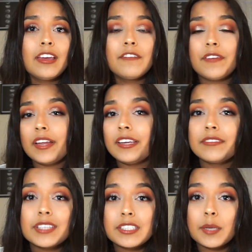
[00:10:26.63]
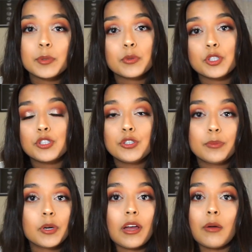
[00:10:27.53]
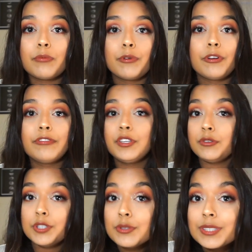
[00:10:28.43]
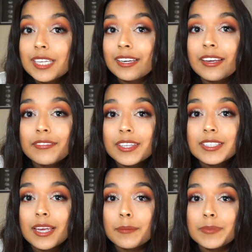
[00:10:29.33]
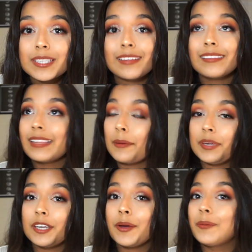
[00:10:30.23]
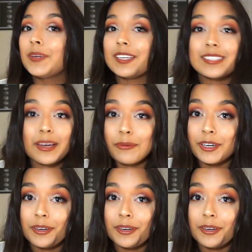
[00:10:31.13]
If any of the tips were super helpful, if you used any of the tips, let me know because I want to